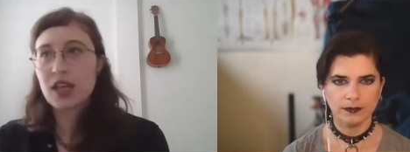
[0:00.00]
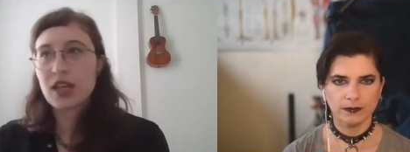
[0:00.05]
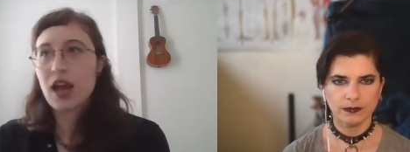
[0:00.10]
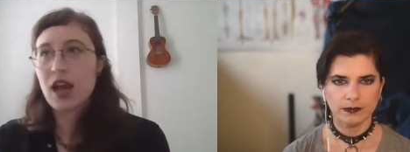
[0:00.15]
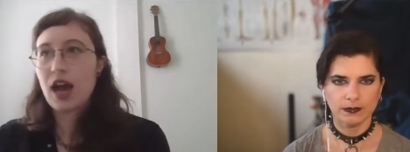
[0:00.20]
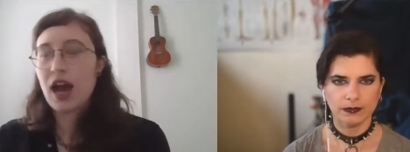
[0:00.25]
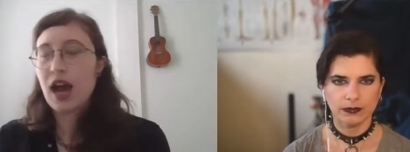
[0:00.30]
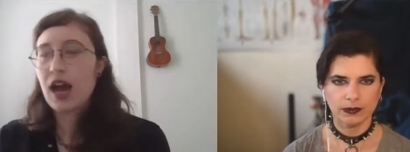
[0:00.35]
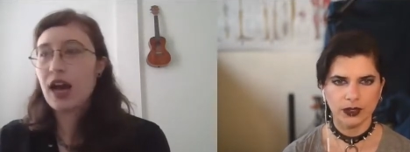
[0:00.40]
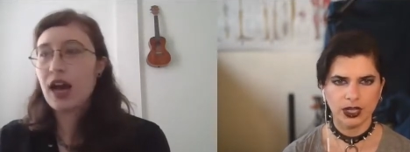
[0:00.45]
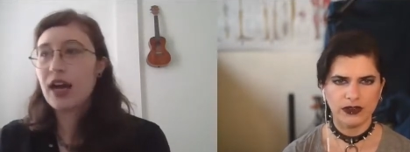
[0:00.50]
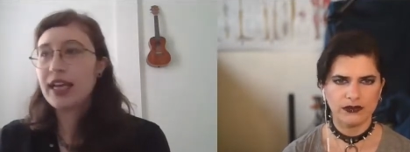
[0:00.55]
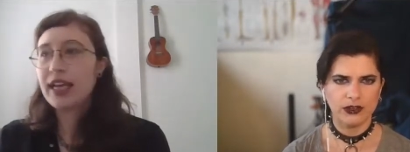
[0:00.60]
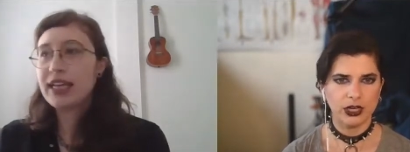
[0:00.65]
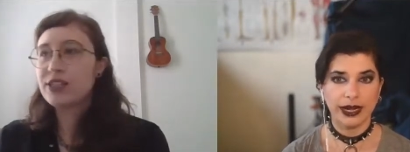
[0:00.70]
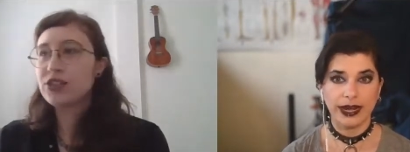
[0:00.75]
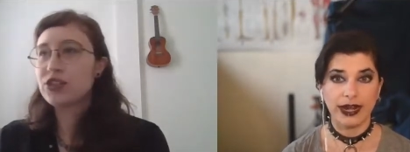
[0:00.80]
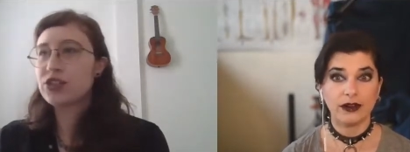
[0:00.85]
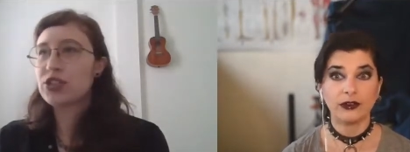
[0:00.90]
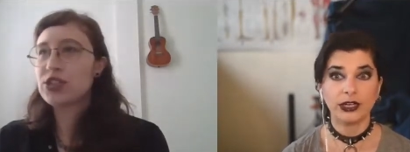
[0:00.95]
Speaker 1: I if
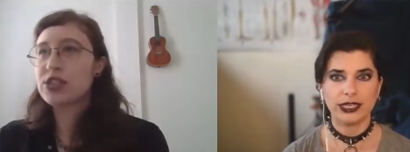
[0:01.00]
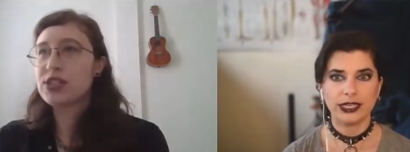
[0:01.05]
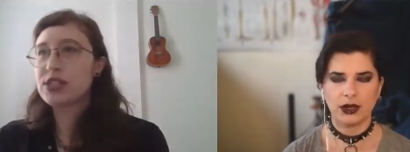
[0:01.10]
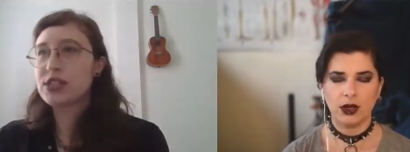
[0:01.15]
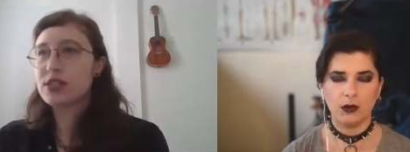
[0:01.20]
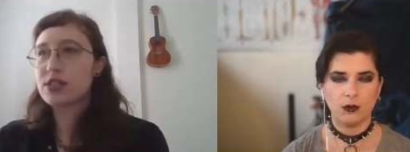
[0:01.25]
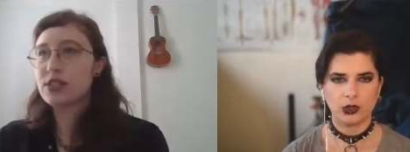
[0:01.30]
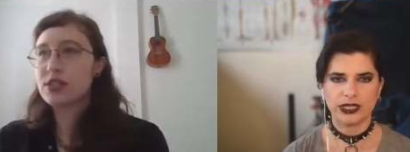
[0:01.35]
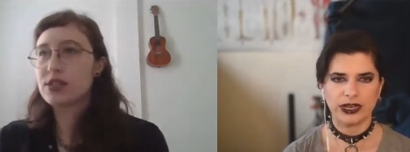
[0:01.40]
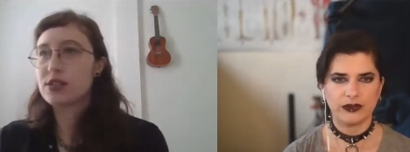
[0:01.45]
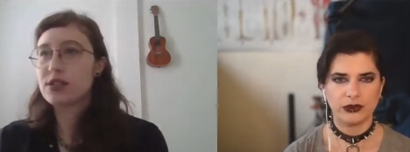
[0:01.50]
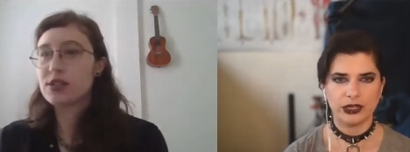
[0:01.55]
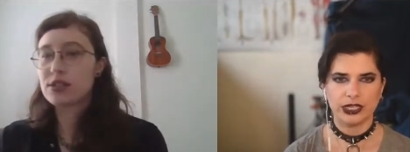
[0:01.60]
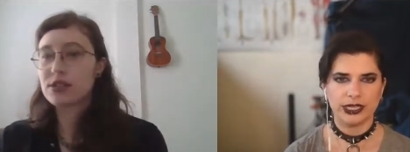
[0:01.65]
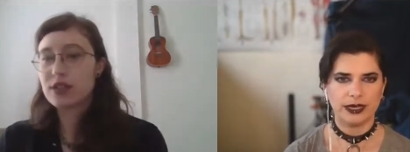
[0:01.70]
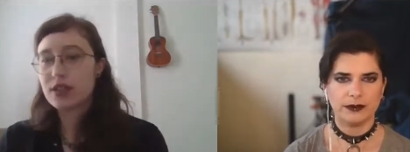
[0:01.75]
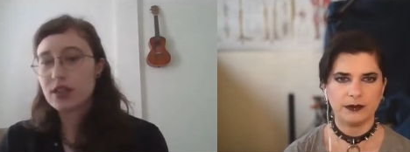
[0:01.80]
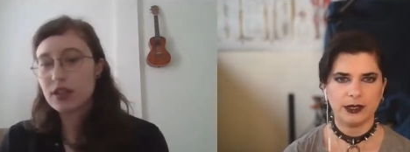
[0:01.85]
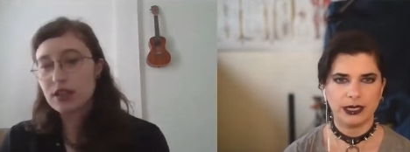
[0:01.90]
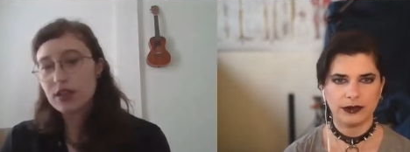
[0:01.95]
not just, every almost every
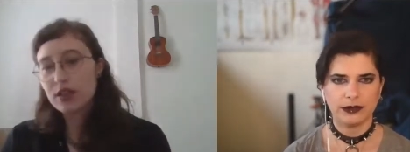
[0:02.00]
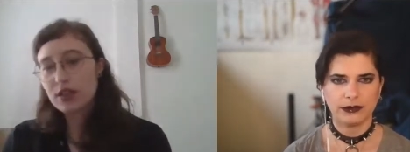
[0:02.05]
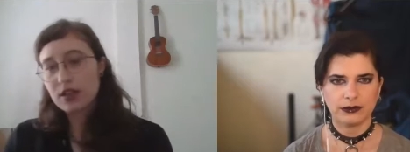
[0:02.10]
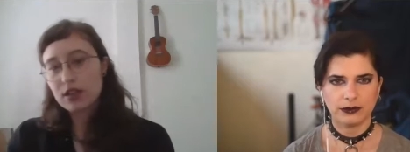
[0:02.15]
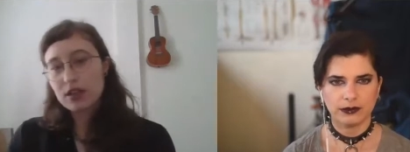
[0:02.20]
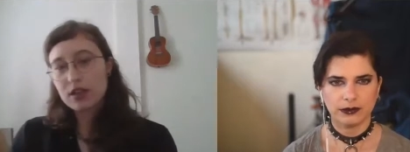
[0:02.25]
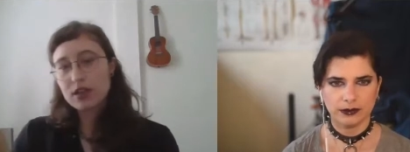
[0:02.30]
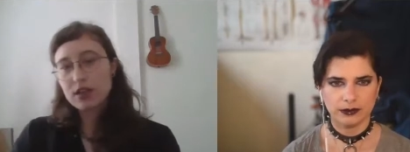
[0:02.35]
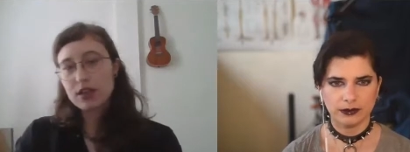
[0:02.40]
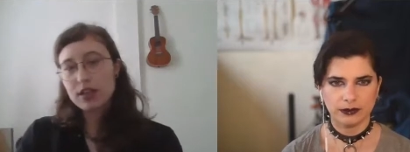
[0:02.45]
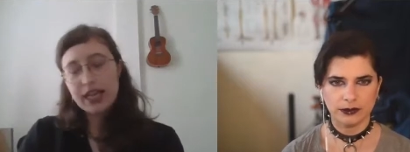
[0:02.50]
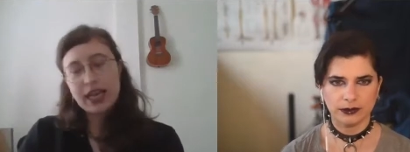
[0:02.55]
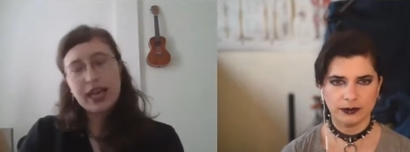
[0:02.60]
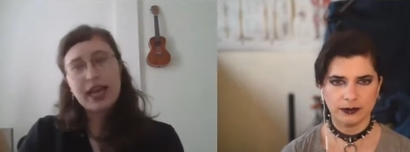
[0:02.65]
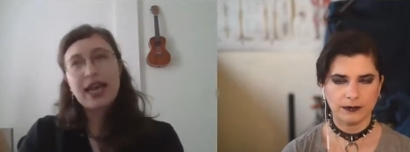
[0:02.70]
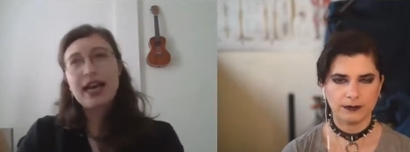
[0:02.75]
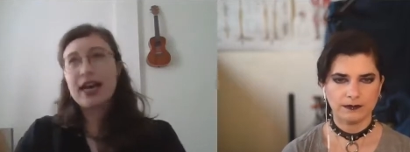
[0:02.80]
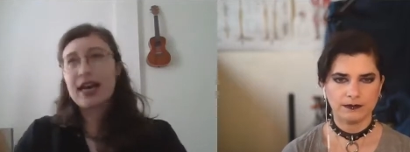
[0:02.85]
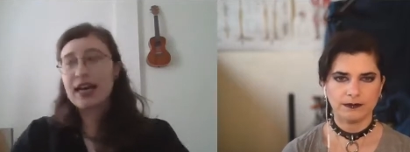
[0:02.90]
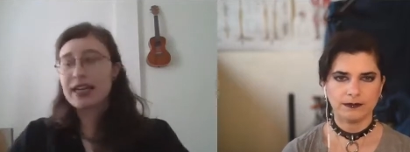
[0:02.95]
time, yeah.
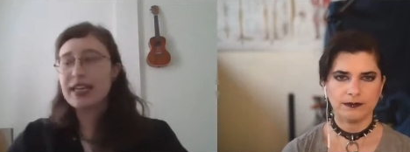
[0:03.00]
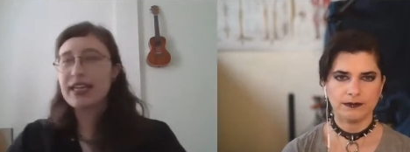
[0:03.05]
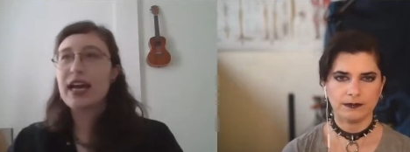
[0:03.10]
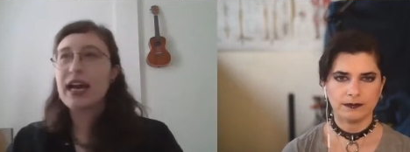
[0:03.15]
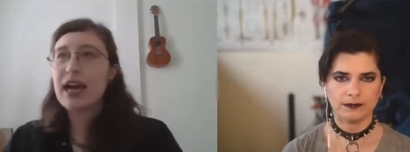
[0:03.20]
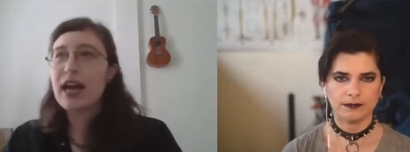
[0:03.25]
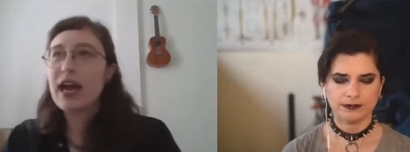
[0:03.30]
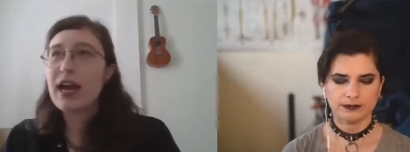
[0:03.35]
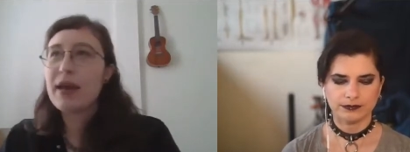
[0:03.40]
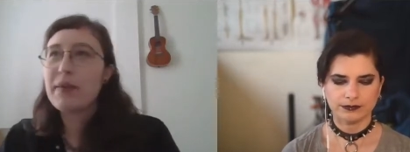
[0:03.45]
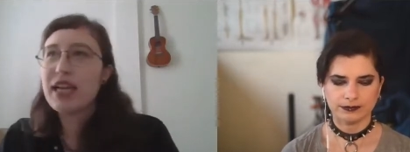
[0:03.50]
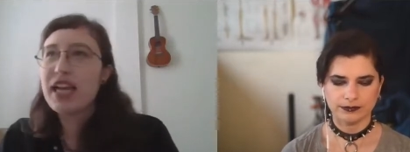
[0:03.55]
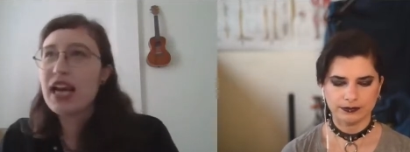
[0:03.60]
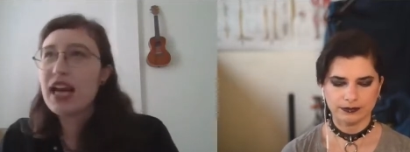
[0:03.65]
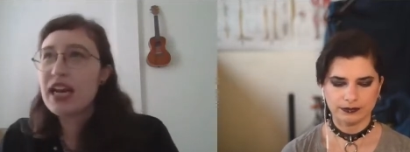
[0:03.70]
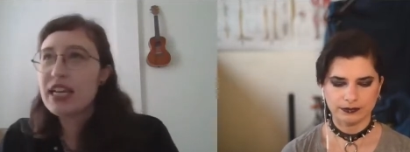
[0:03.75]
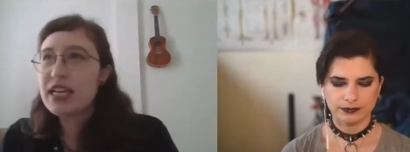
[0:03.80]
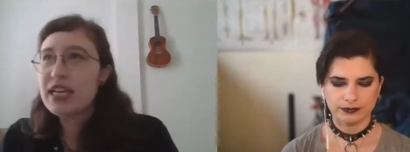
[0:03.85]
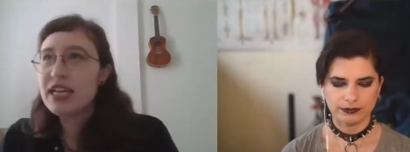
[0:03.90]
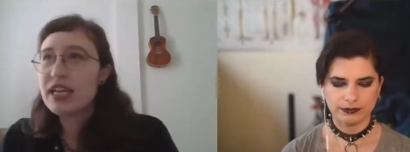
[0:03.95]
Speaker 2: Yeah, yeah. I mean,
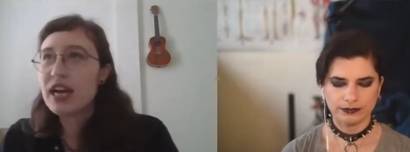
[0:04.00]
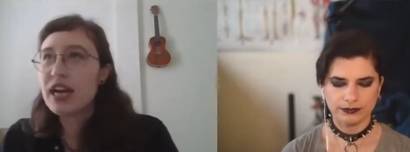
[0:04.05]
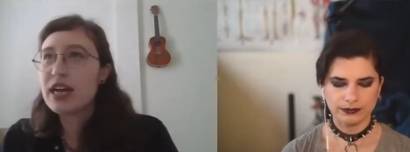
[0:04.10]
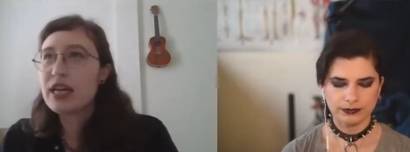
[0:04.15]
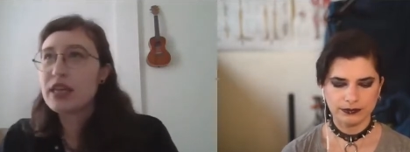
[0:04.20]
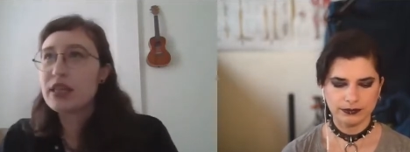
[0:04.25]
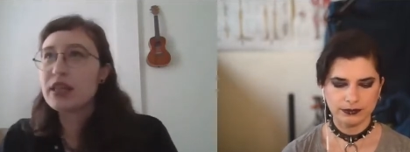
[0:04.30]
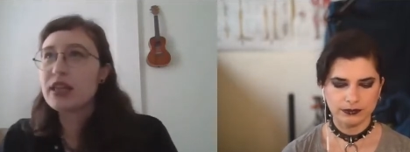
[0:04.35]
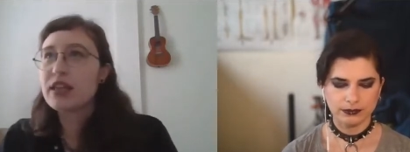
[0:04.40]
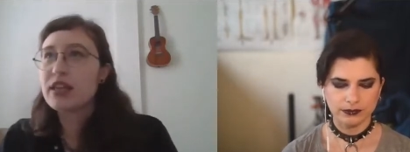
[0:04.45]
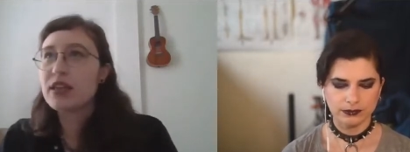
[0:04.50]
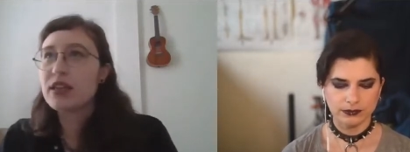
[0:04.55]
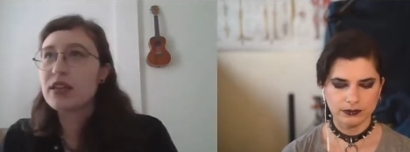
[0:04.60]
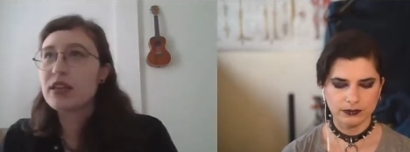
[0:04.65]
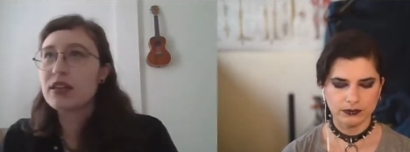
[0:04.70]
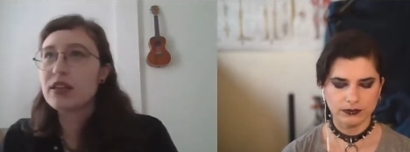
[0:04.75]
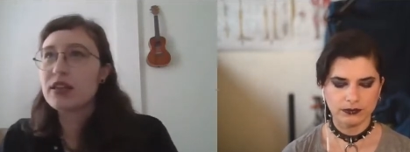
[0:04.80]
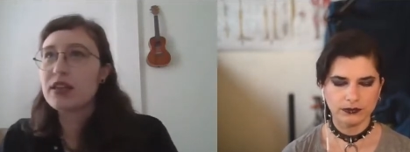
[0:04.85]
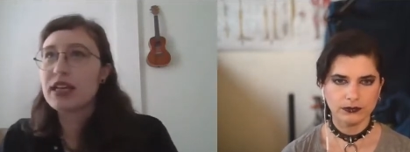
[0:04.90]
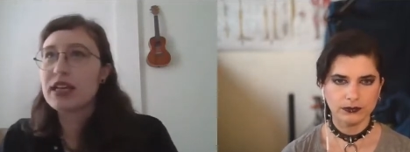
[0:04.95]
I I think
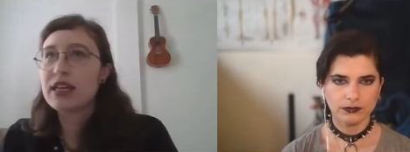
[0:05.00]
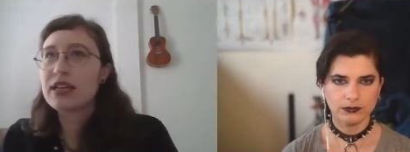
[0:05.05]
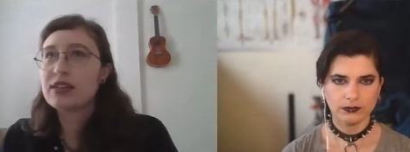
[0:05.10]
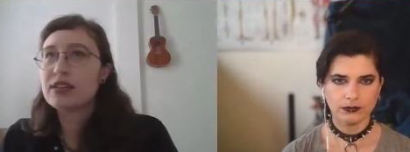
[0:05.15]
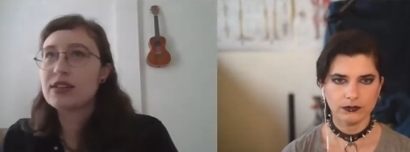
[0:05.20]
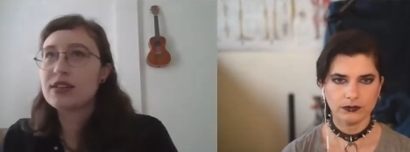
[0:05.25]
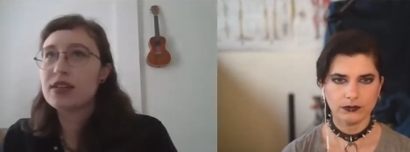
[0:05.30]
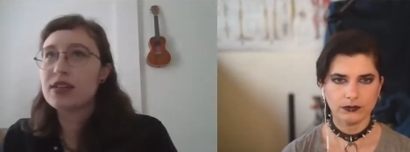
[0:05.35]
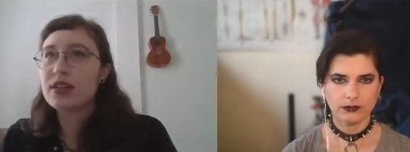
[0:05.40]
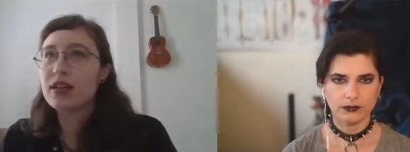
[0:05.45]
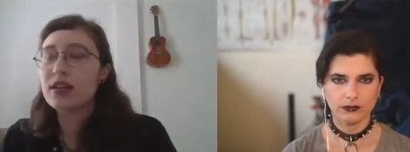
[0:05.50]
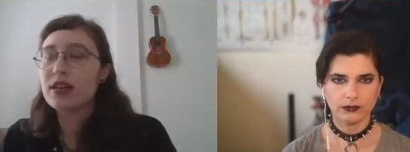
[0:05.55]
that